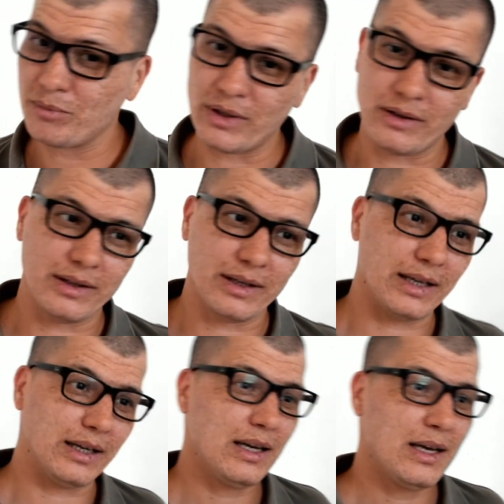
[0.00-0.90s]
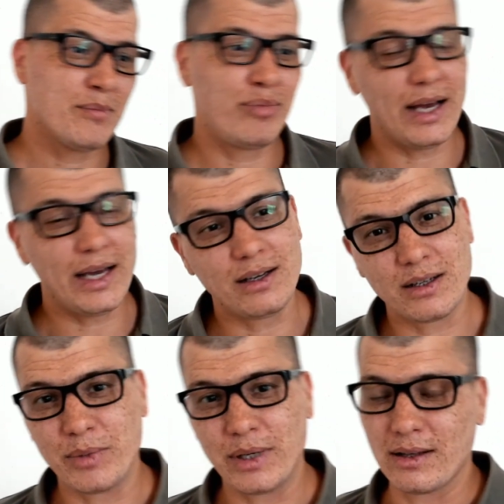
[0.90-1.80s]
but they play a
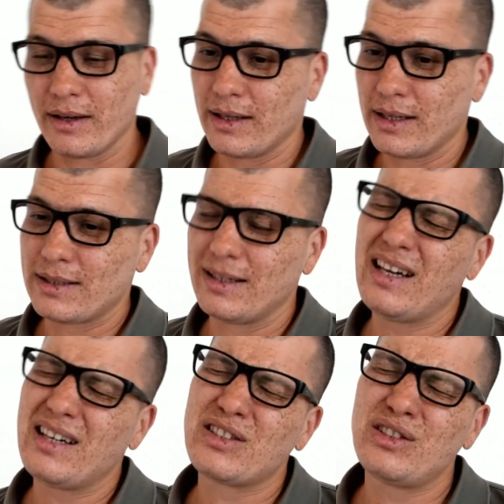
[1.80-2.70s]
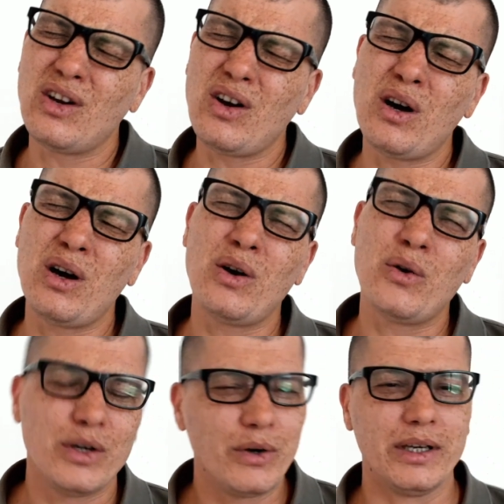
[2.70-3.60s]
little bit like this, and that's so
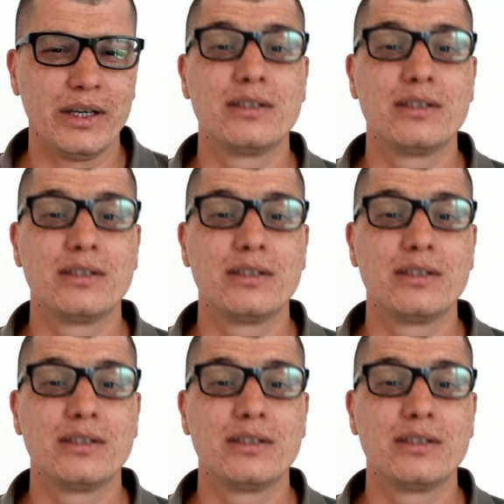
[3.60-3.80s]
annoying.